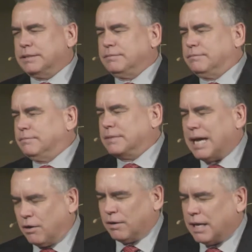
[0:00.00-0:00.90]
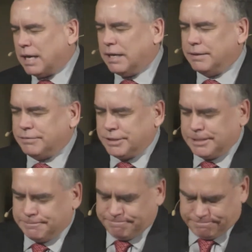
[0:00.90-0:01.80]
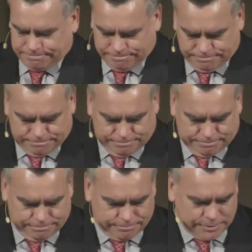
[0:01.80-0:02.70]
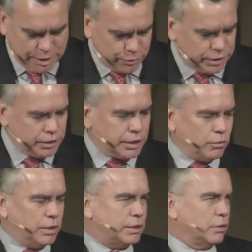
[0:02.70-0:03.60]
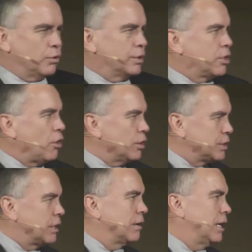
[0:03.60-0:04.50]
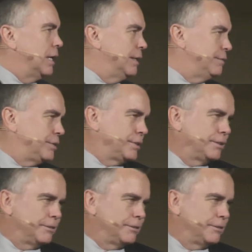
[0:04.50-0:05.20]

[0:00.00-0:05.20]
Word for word: at our lives and we look at what the Lord calls our lives.